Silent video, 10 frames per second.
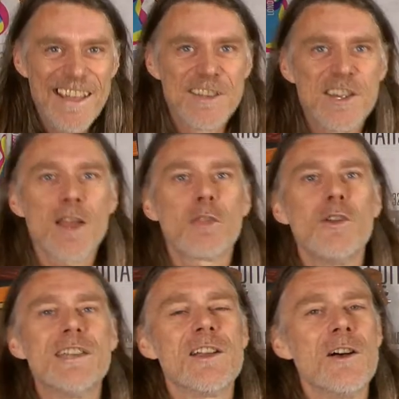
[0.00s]
Check
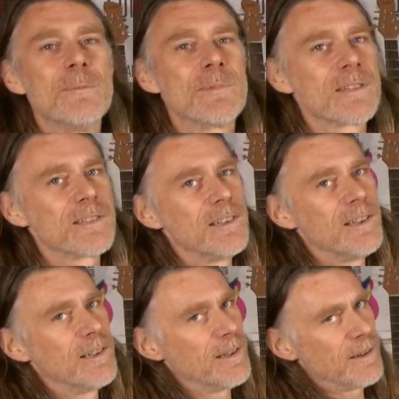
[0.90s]
three times,
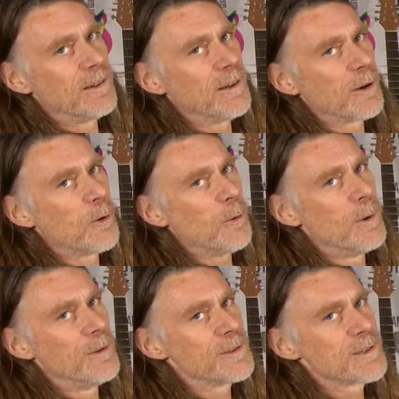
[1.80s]
cut
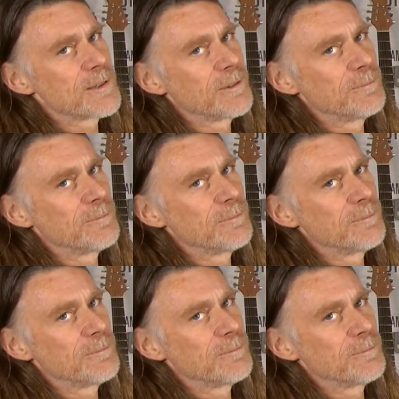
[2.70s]
once.